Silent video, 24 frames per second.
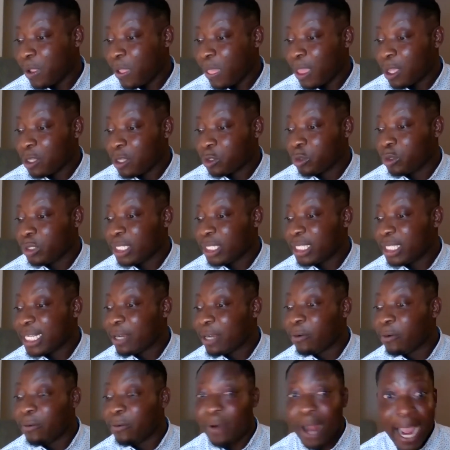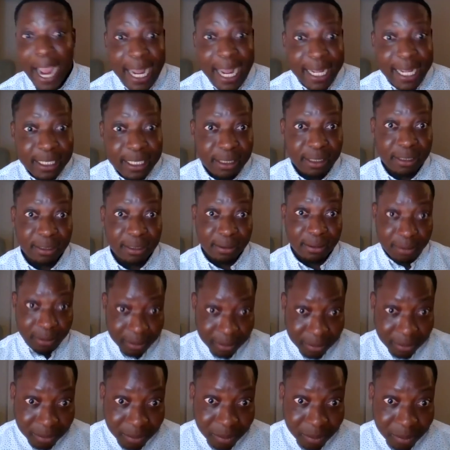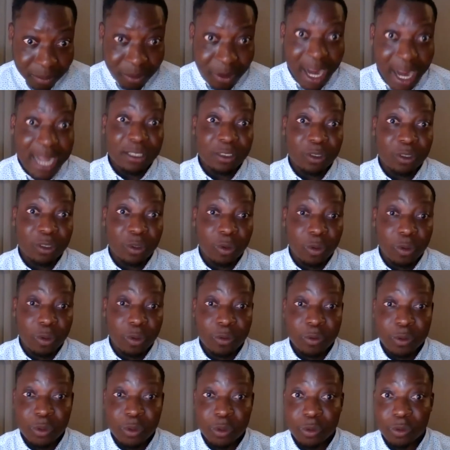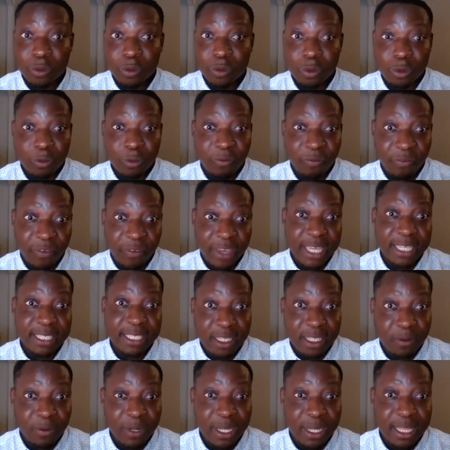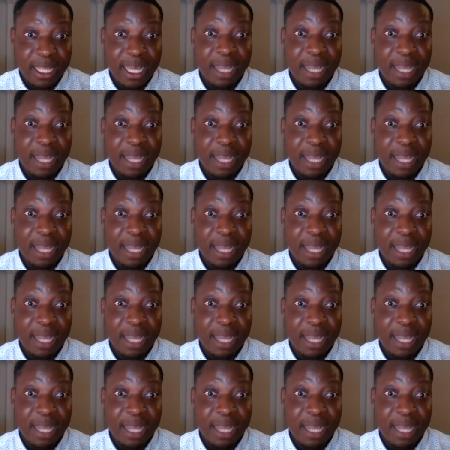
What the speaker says: You need the right clothes to face the weather.